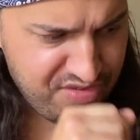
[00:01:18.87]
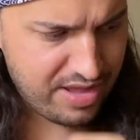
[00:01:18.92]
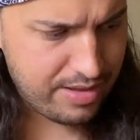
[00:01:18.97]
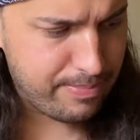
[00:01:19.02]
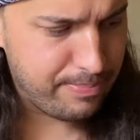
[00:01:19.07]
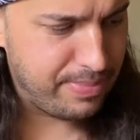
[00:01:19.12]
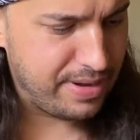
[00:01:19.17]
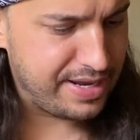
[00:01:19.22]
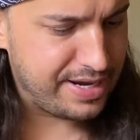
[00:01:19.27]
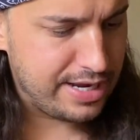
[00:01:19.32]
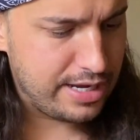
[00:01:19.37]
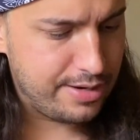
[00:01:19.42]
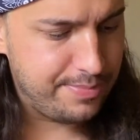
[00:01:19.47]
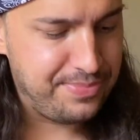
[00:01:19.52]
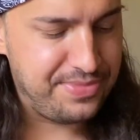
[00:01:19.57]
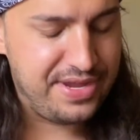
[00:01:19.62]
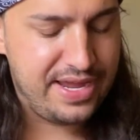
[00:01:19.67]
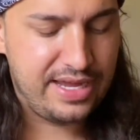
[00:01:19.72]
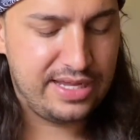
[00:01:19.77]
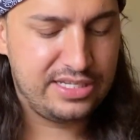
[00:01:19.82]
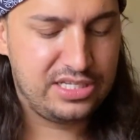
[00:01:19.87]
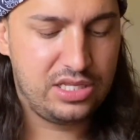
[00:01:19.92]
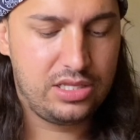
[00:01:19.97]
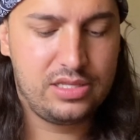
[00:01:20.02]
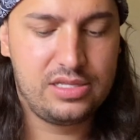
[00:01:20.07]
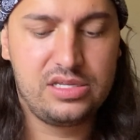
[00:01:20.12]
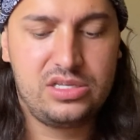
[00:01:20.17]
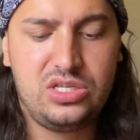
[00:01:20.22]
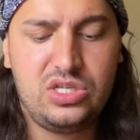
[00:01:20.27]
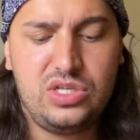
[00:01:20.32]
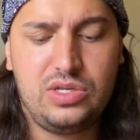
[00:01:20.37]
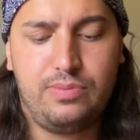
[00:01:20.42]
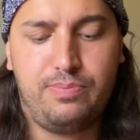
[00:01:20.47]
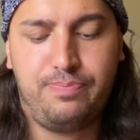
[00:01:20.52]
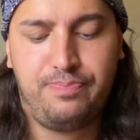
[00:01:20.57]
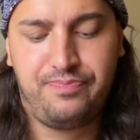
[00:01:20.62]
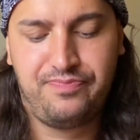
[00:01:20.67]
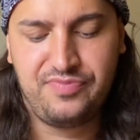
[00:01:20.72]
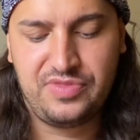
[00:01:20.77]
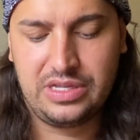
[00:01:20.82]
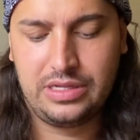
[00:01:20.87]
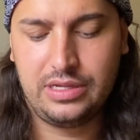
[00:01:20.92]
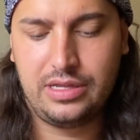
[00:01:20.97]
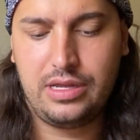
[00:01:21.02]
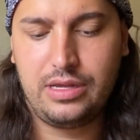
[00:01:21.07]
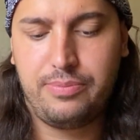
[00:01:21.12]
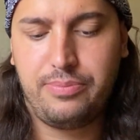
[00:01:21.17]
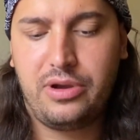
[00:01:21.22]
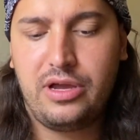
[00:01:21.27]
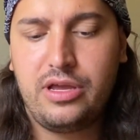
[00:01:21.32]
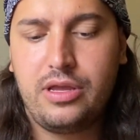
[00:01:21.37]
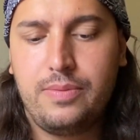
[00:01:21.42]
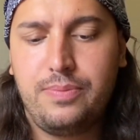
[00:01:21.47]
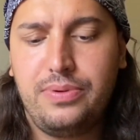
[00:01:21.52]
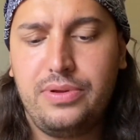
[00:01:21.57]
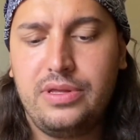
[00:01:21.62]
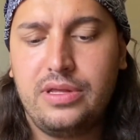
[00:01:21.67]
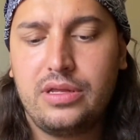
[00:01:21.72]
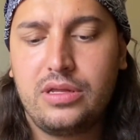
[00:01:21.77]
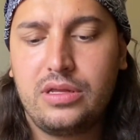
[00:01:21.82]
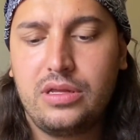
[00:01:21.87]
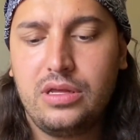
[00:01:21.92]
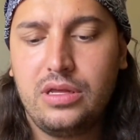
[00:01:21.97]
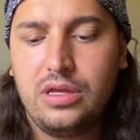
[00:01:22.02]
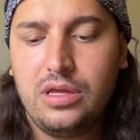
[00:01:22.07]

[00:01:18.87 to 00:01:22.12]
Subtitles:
But this is a biopic